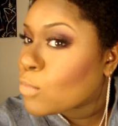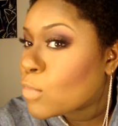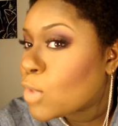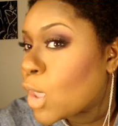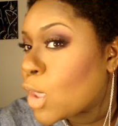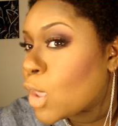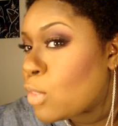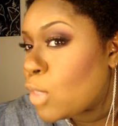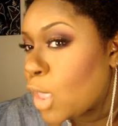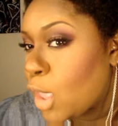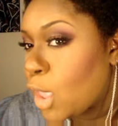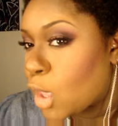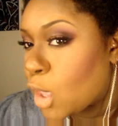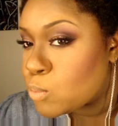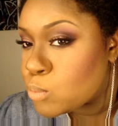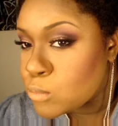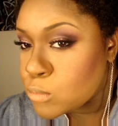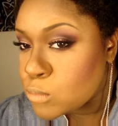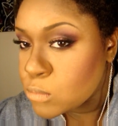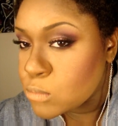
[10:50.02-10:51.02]
Like
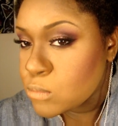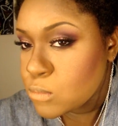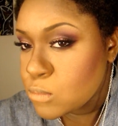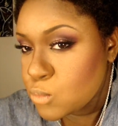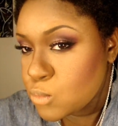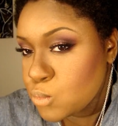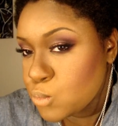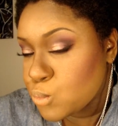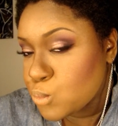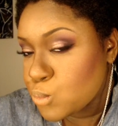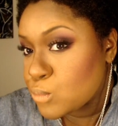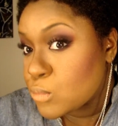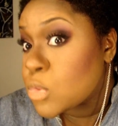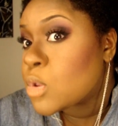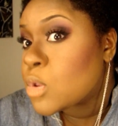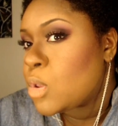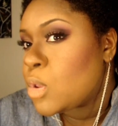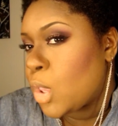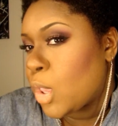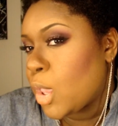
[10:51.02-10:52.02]
that.
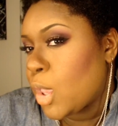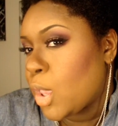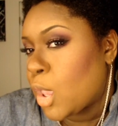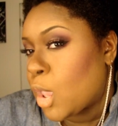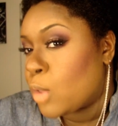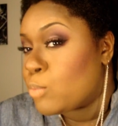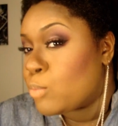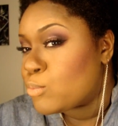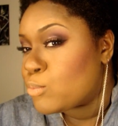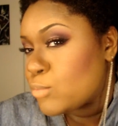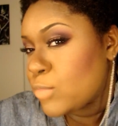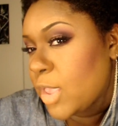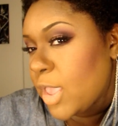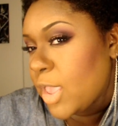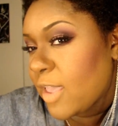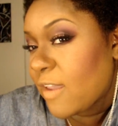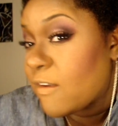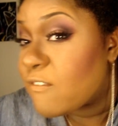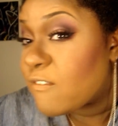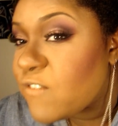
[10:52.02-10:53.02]

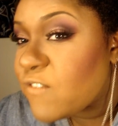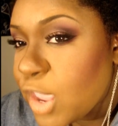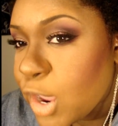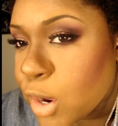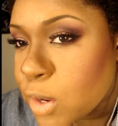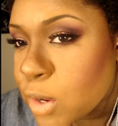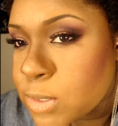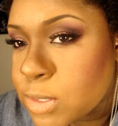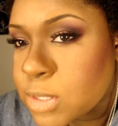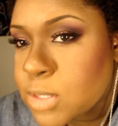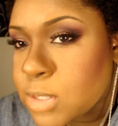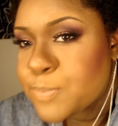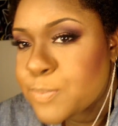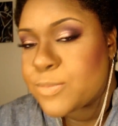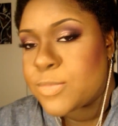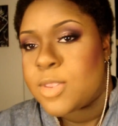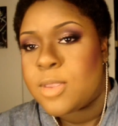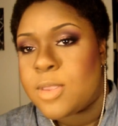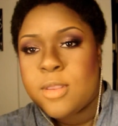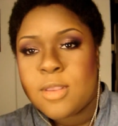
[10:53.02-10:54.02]
Yeah, fierce.
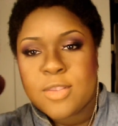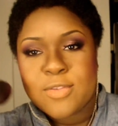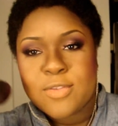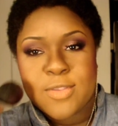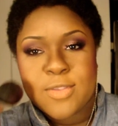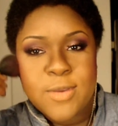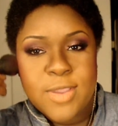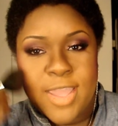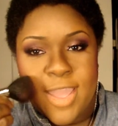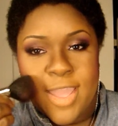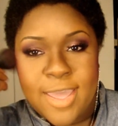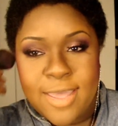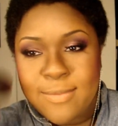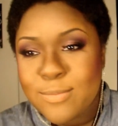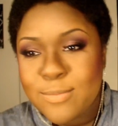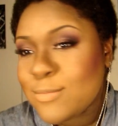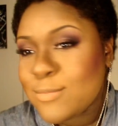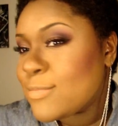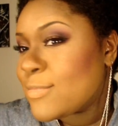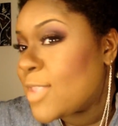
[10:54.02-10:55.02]
So yeah,
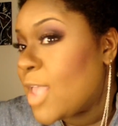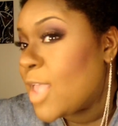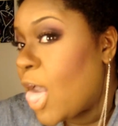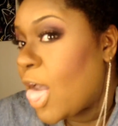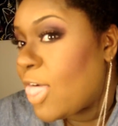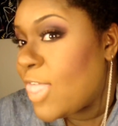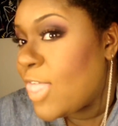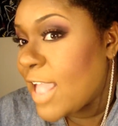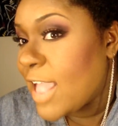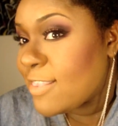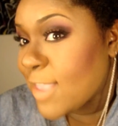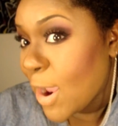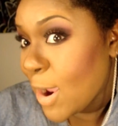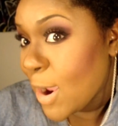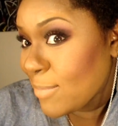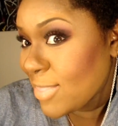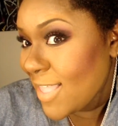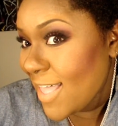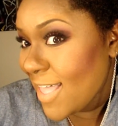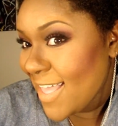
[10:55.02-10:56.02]
that's
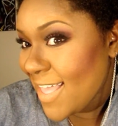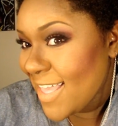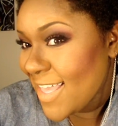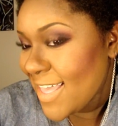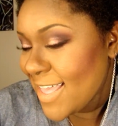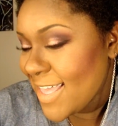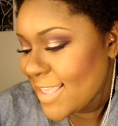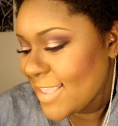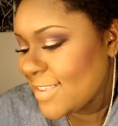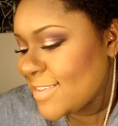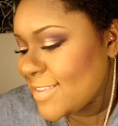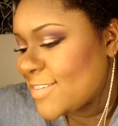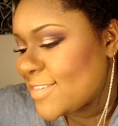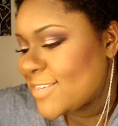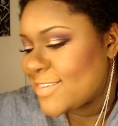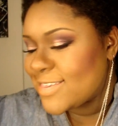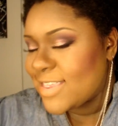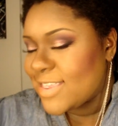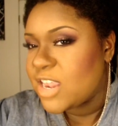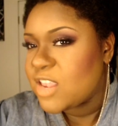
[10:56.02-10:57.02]
our
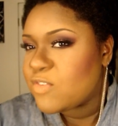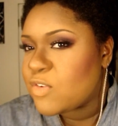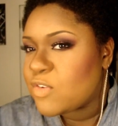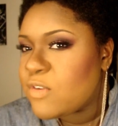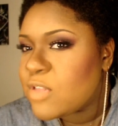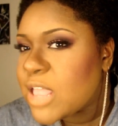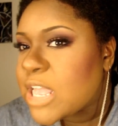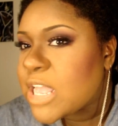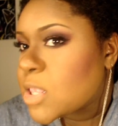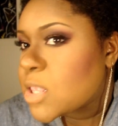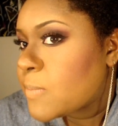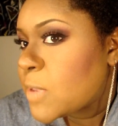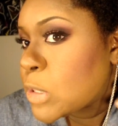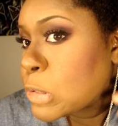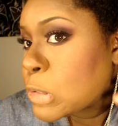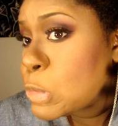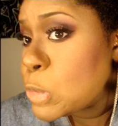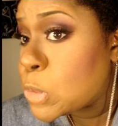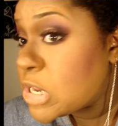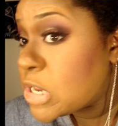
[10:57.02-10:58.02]
blush. And if you feel like it's a
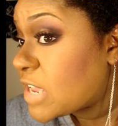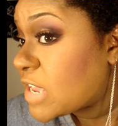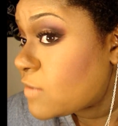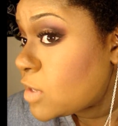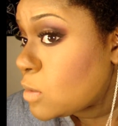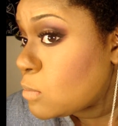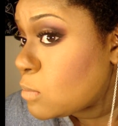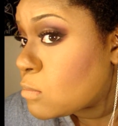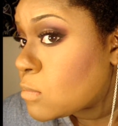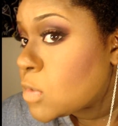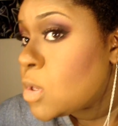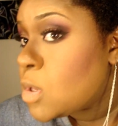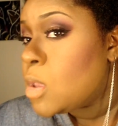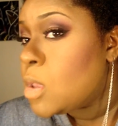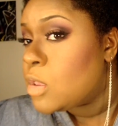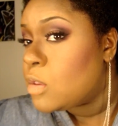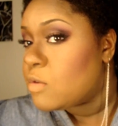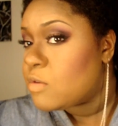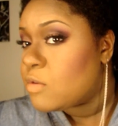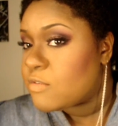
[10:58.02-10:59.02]
bit too heavy,
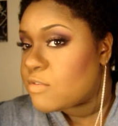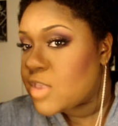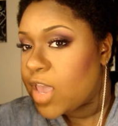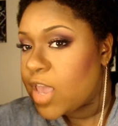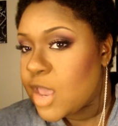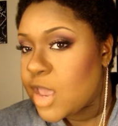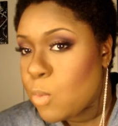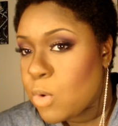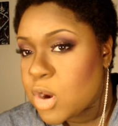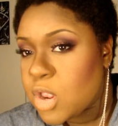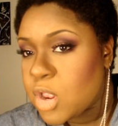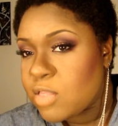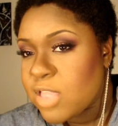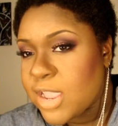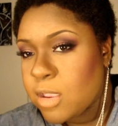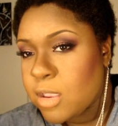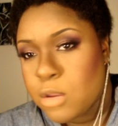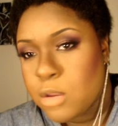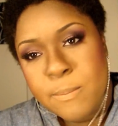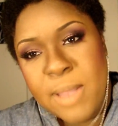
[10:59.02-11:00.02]
you just take whatever,
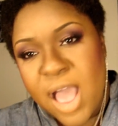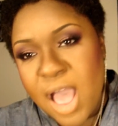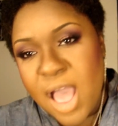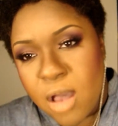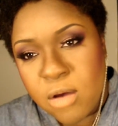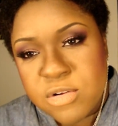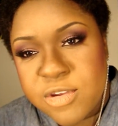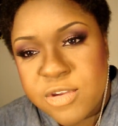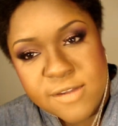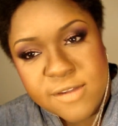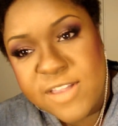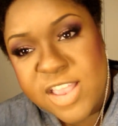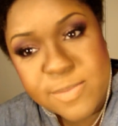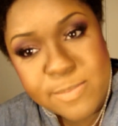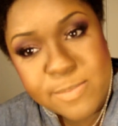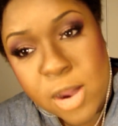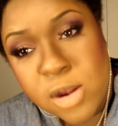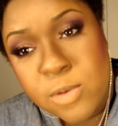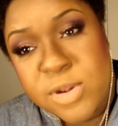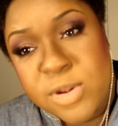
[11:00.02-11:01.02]
like your powder, your
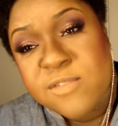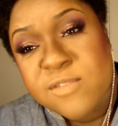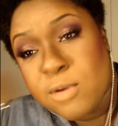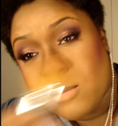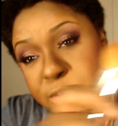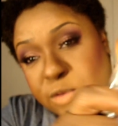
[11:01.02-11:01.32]
face powder, whatever.